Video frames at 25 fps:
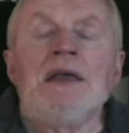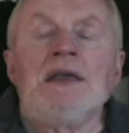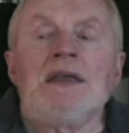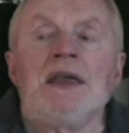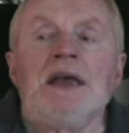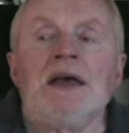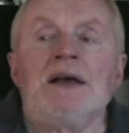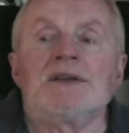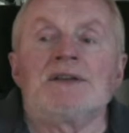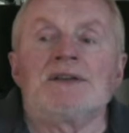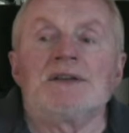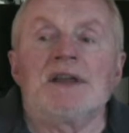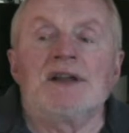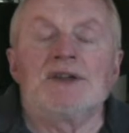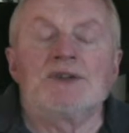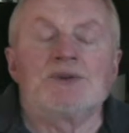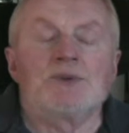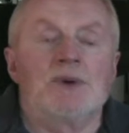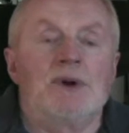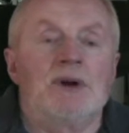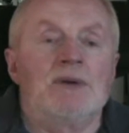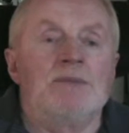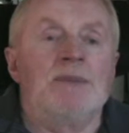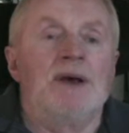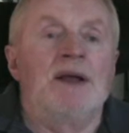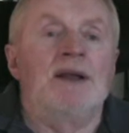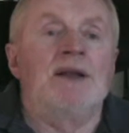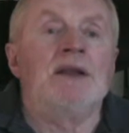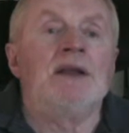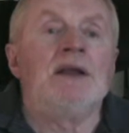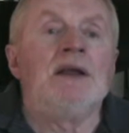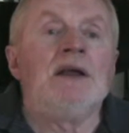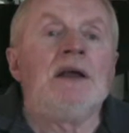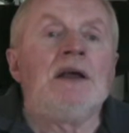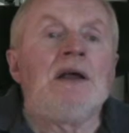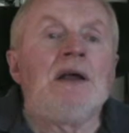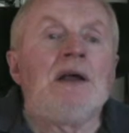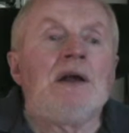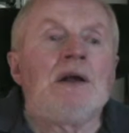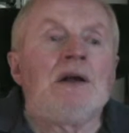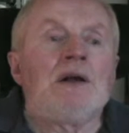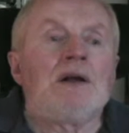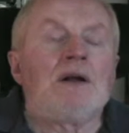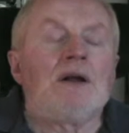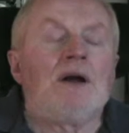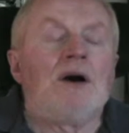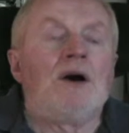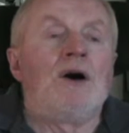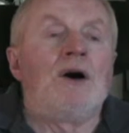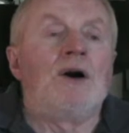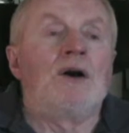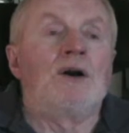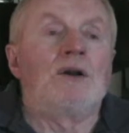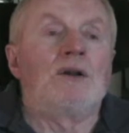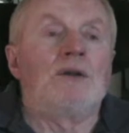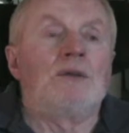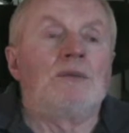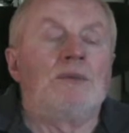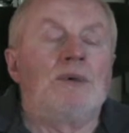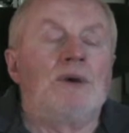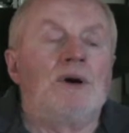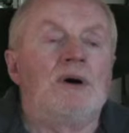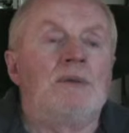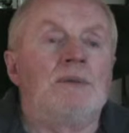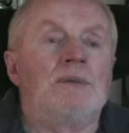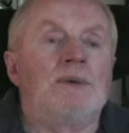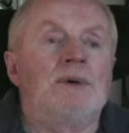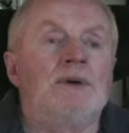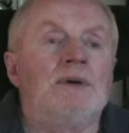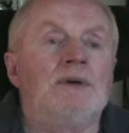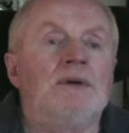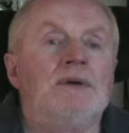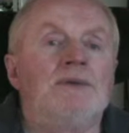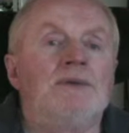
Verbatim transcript: Yes, that's where I met Arnold Palmer.